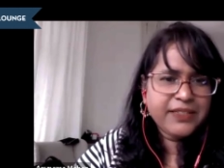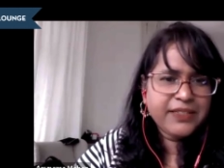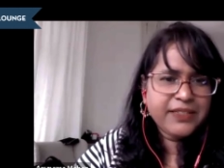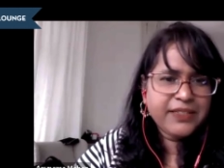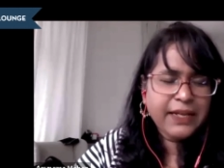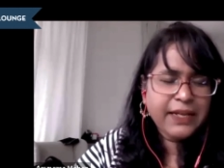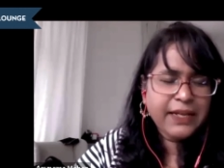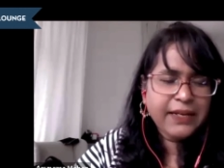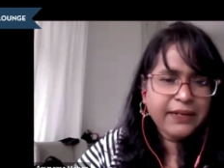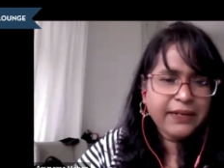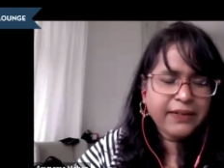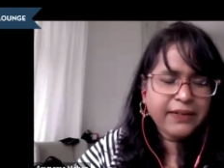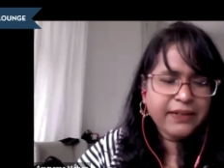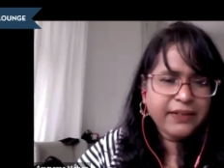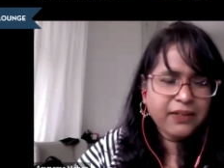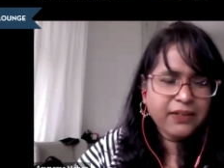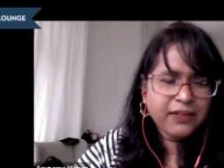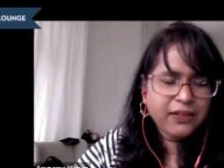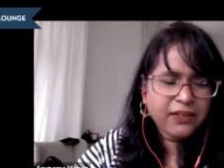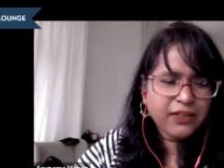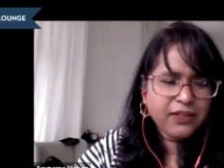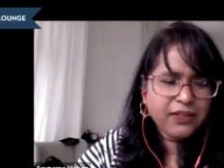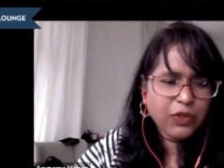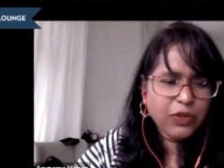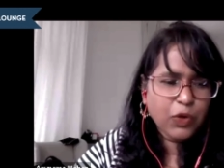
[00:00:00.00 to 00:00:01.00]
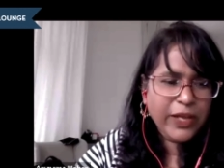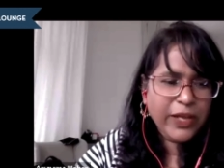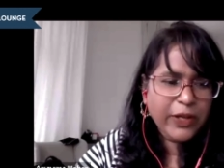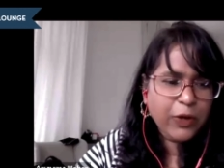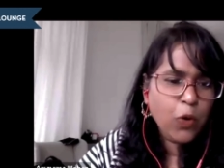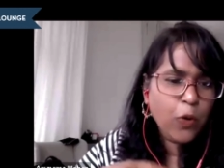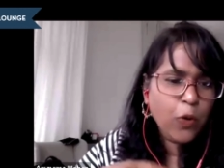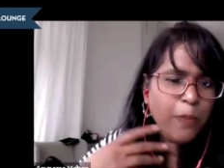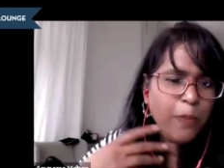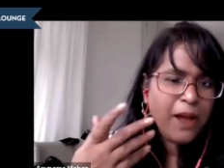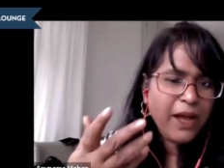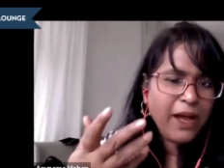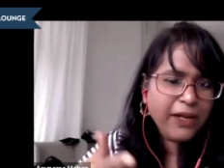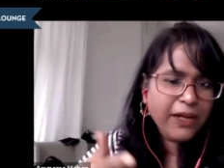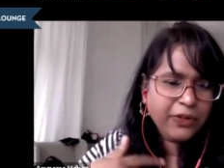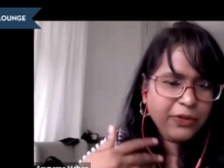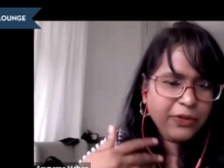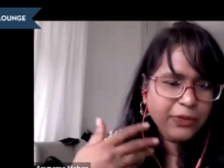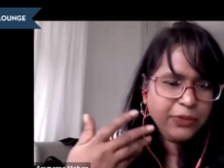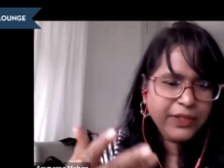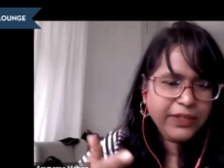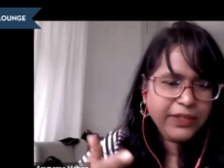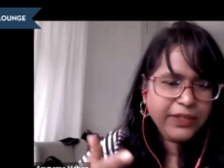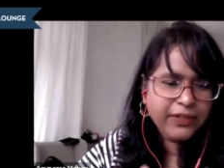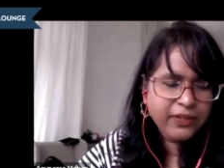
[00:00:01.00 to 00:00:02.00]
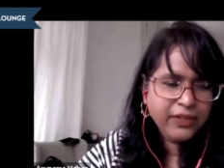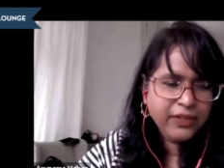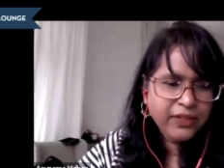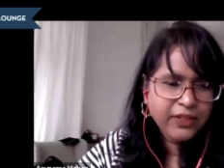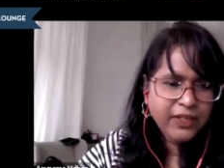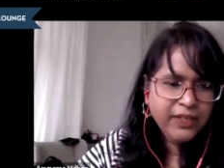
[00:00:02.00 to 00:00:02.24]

and uh, you know, I go back to it